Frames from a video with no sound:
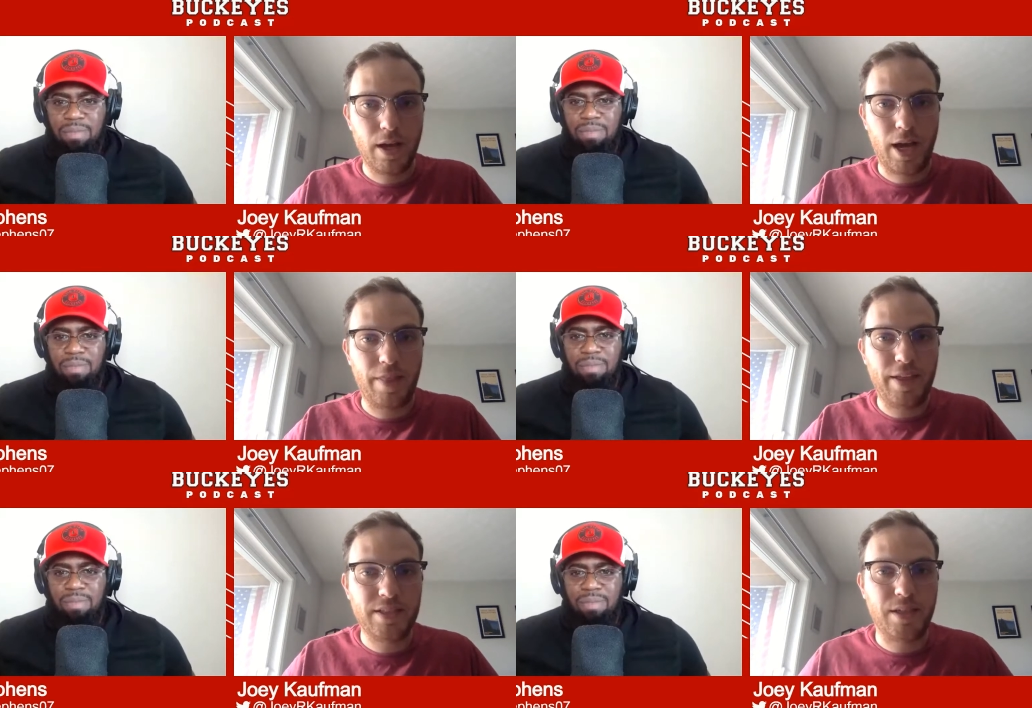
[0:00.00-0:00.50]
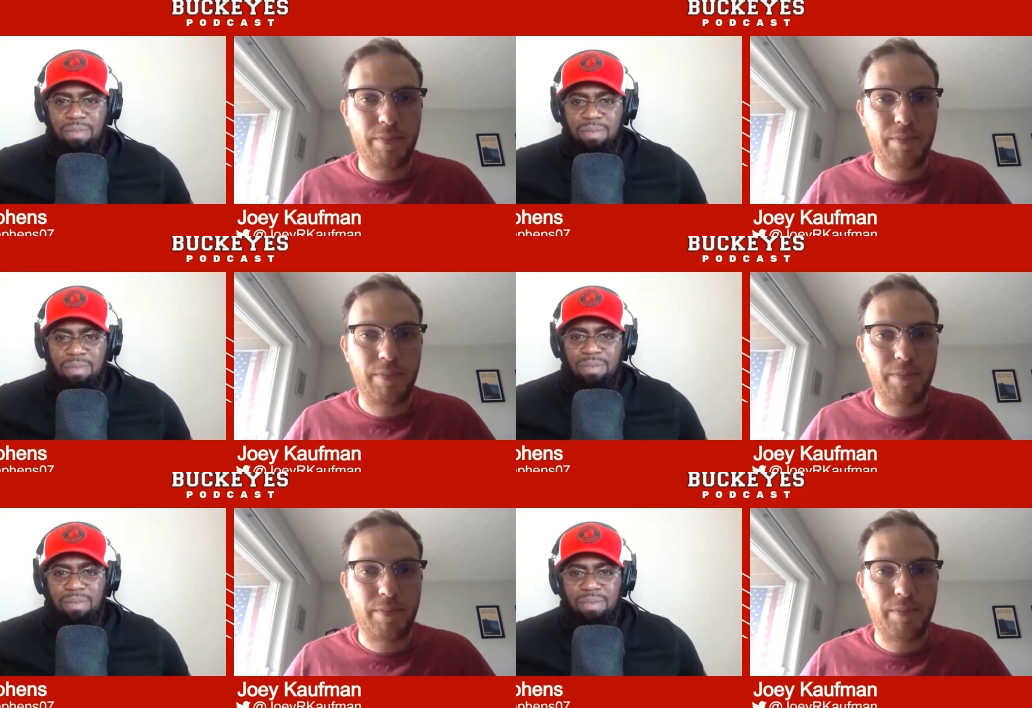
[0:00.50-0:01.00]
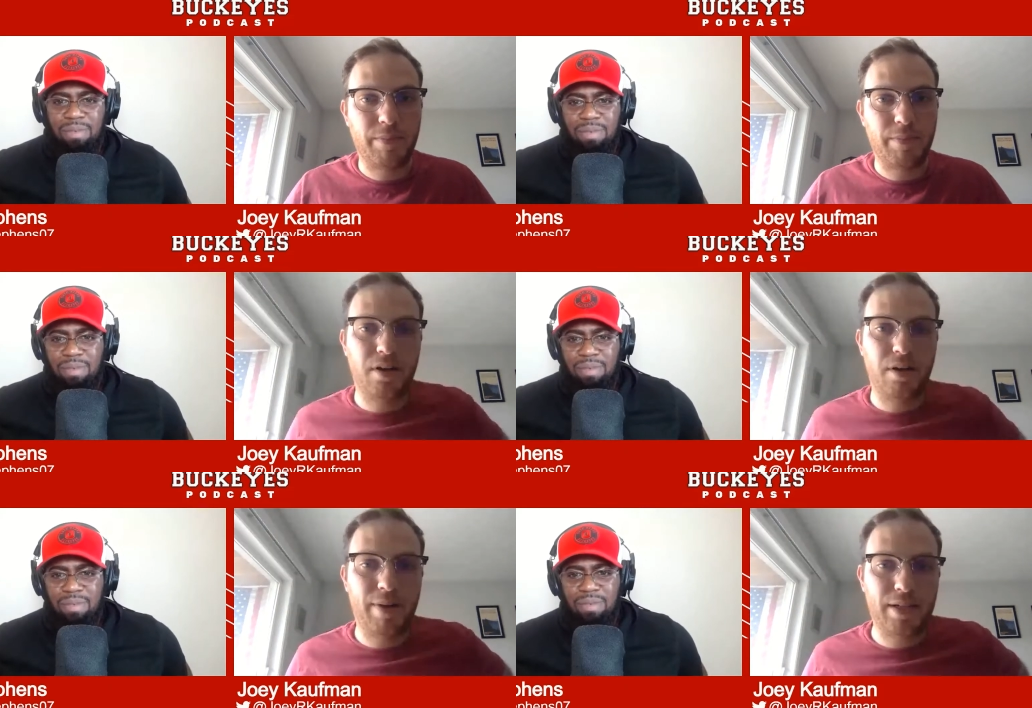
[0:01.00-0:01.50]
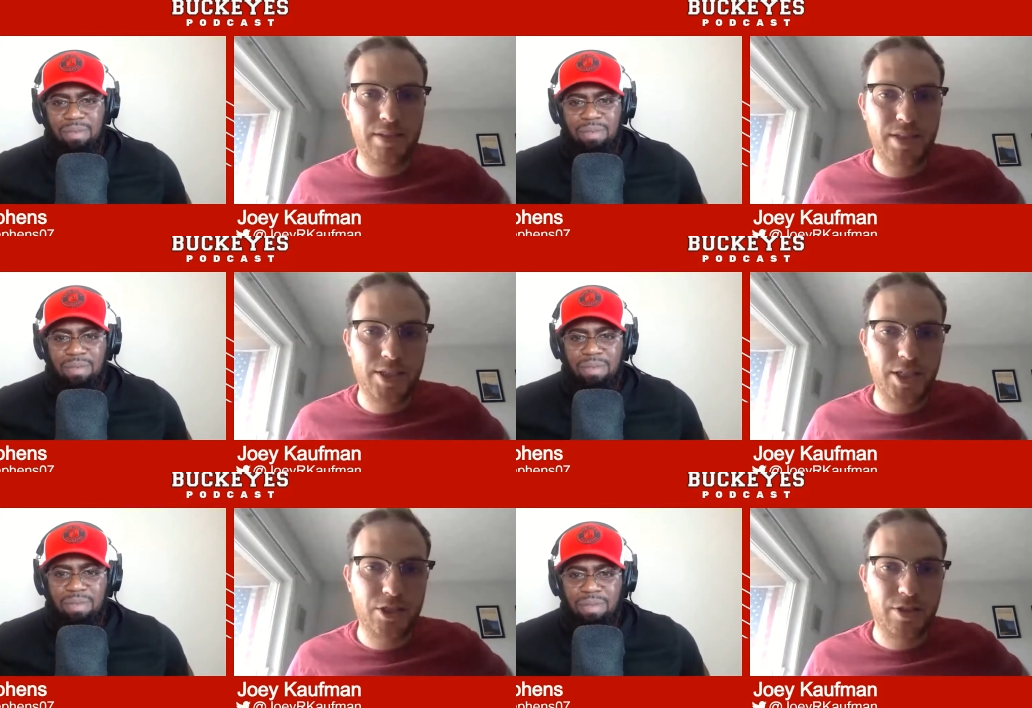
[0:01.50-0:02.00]
Speaker 1: I think something to remember about
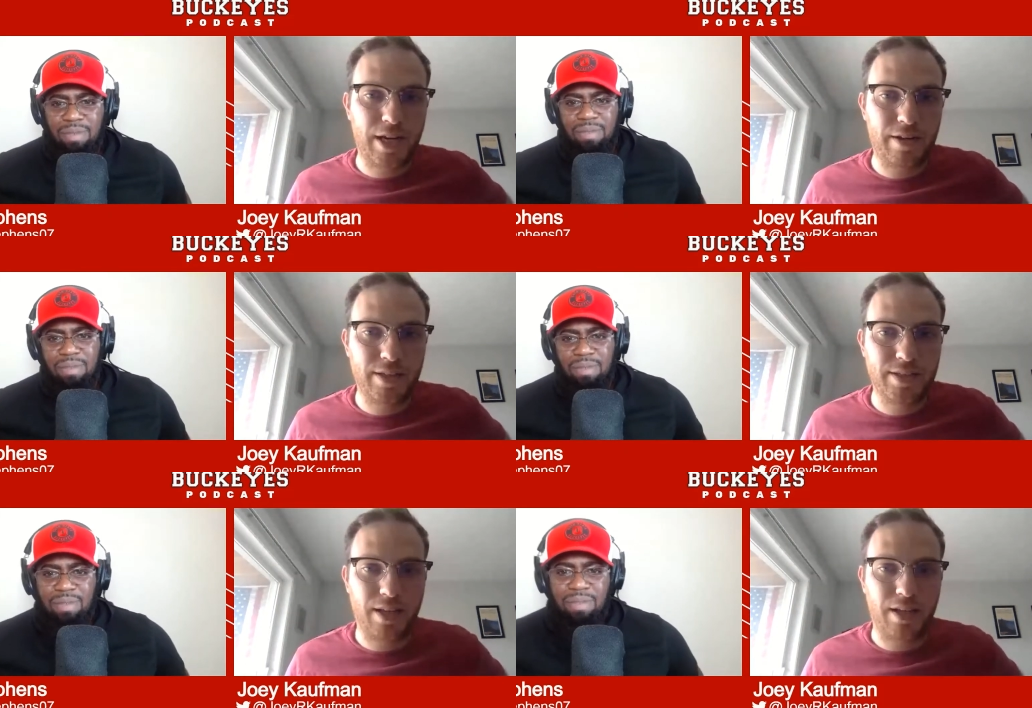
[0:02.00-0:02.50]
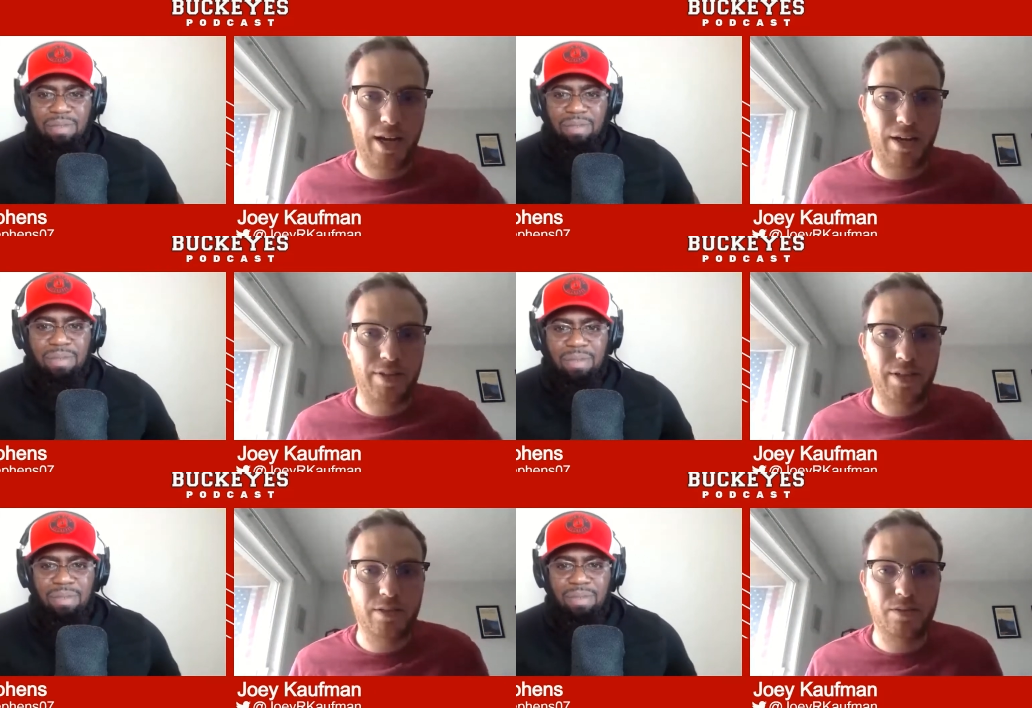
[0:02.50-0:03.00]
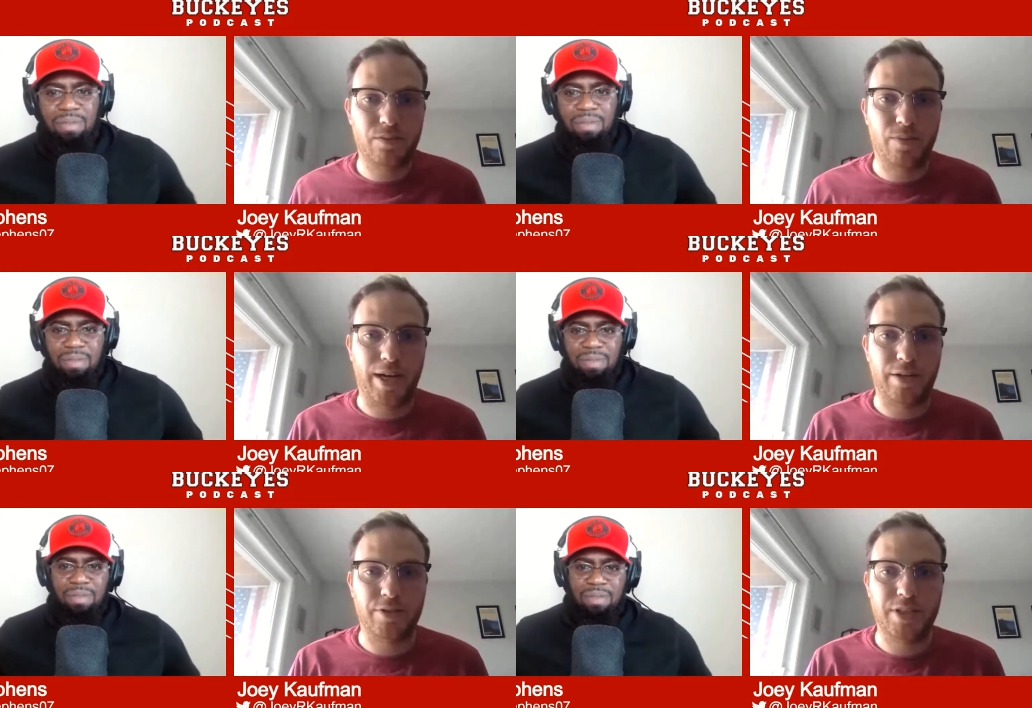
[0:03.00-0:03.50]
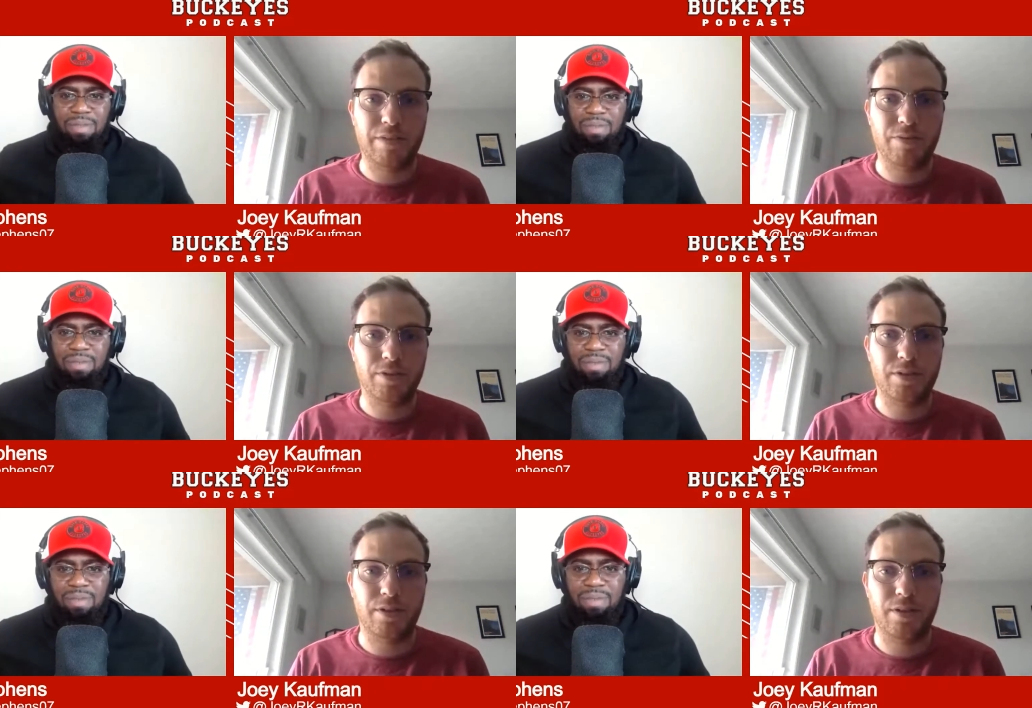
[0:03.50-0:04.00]
CJ Stroud is a lot of these wide
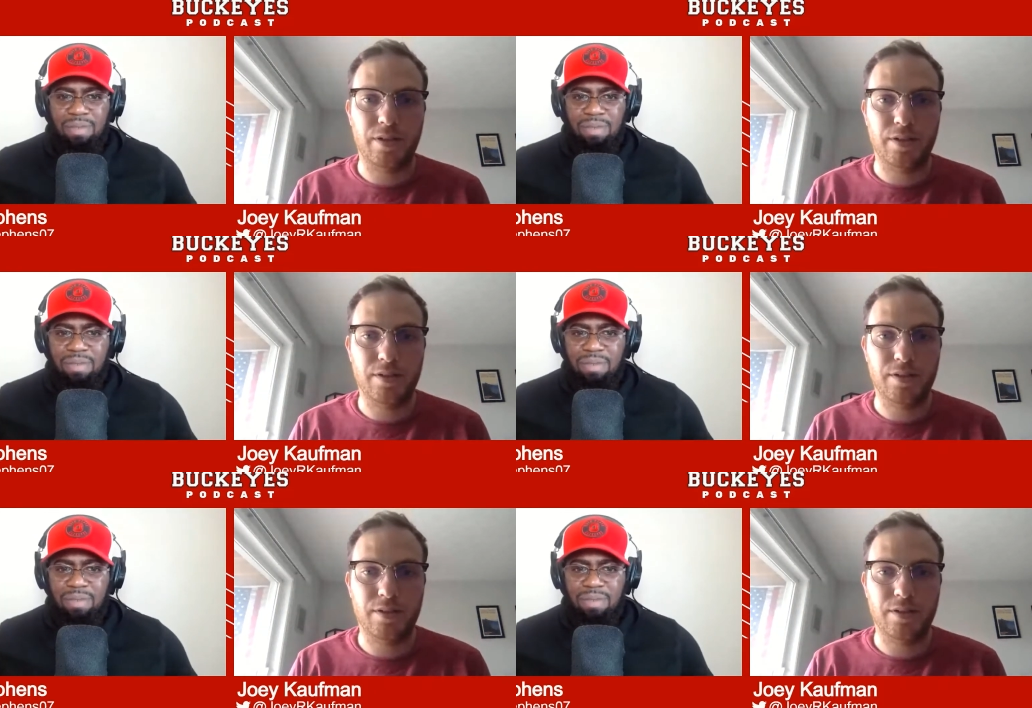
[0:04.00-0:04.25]
receivers and,